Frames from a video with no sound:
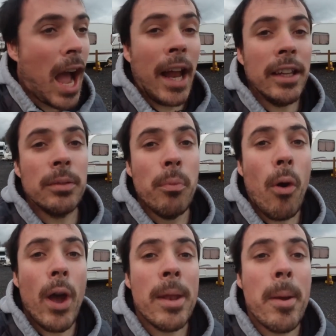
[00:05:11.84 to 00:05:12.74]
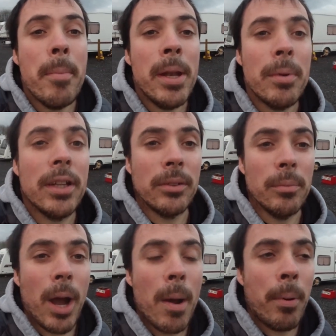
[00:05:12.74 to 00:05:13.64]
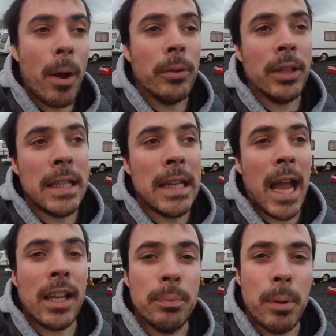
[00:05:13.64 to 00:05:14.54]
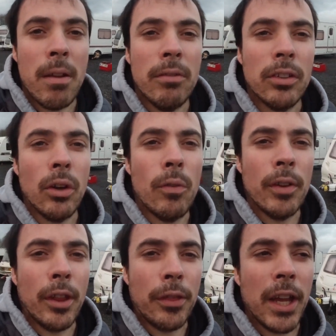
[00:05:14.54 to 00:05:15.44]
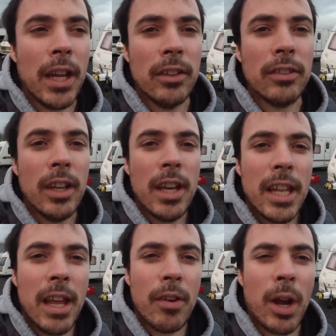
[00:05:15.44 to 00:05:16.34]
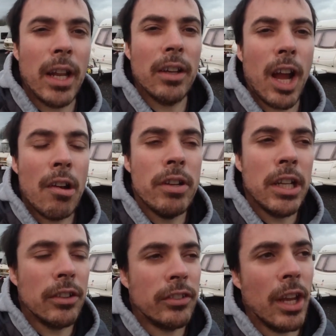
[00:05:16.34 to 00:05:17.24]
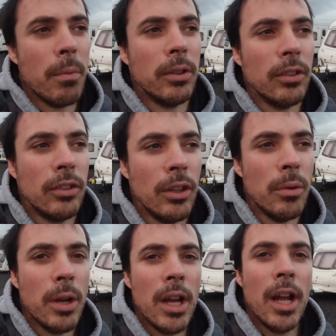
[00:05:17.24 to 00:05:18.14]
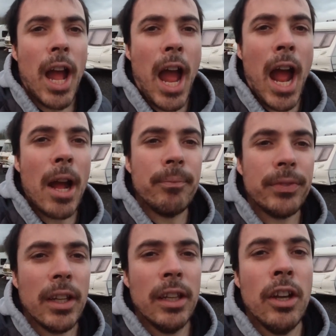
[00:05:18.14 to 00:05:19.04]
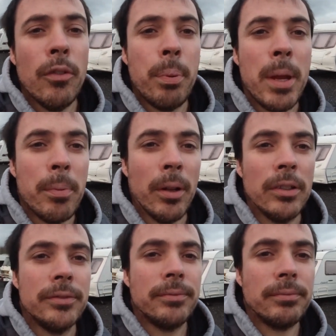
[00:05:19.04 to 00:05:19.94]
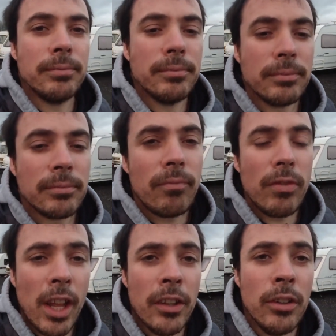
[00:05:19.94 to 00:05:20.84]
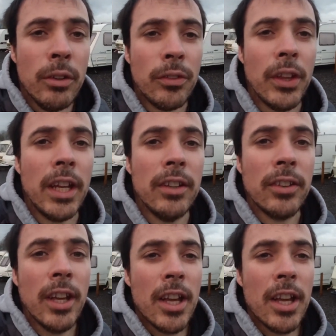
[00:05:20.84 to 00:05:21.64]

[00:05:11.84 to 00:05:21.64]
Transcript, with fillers: and it's more in minimalism about the experiences over the things. They have a kind of a really good saying, which is to uh, love people and use things